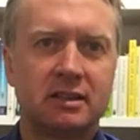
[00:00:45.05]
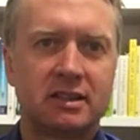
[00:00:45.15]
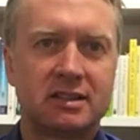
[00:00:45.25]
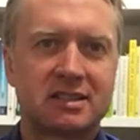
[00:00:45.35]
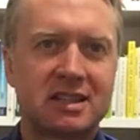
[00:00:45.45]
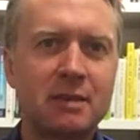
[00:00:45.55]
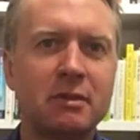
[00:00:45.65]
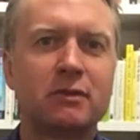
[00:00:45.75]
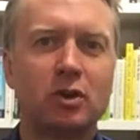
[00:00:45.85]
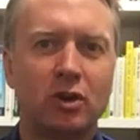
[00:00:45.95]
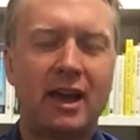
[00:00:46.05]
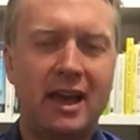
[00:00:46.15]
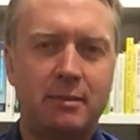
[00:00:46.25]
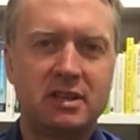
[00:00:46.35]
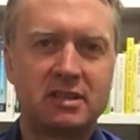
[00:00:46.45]
that some of your
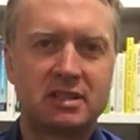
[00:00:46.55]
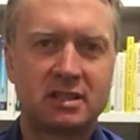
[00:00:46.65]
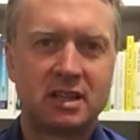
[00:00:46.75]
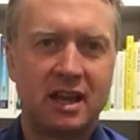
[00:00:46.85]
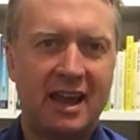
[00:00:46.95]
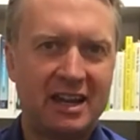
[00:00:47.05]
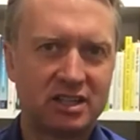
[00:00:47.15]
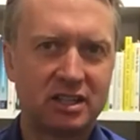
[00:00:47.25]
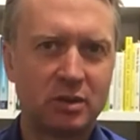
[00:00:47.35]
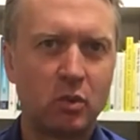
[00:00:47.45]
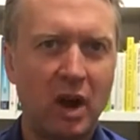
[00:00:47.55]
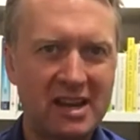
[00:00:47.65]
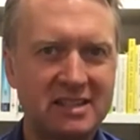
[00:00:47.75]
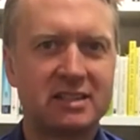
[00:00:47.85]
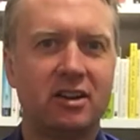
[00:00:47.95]
habits actually
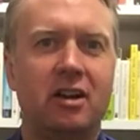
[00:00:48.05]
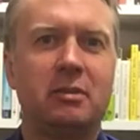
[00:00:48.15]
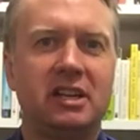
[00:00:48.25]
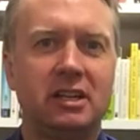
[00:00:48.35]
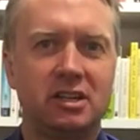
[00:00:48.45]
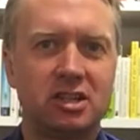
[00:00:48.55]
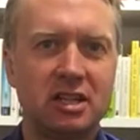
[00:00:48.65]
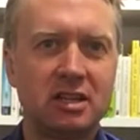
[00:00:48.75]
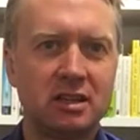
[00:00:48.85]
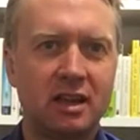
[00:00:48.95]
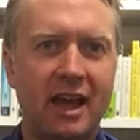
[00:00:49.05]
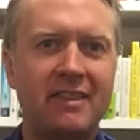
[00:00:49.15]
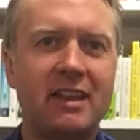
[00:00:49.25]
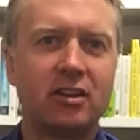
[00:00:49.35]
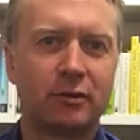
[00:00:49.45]
waste time and energy
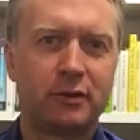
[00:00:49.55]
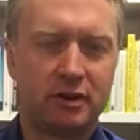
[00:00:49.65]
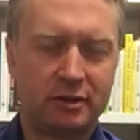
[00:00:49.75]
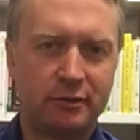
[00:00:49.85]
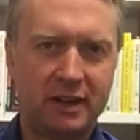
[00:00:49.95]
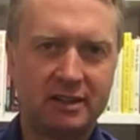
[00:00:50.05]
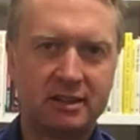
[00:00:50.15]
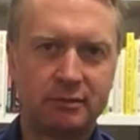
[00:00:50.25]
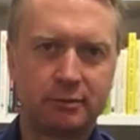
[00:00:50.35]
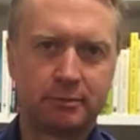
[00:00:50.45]
and they're not very effective.